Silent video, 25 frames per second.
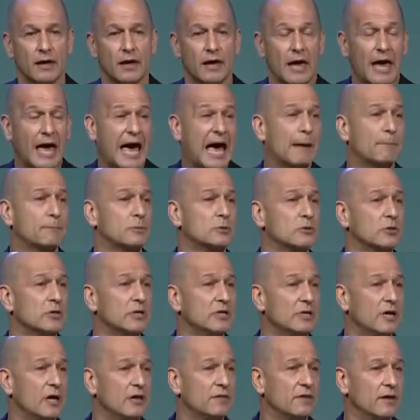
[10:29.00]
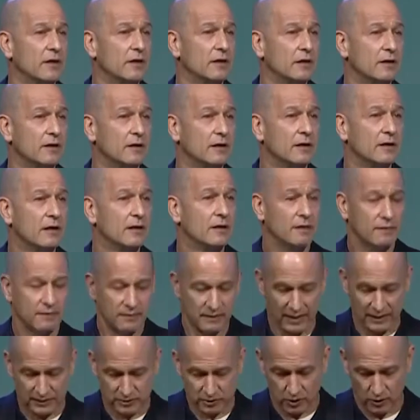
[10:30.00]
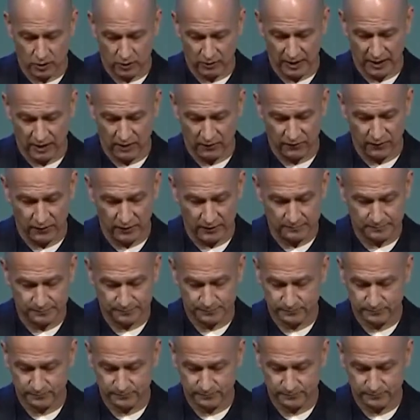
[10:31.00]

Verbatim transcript: Absolutely nothing. That's called alpha.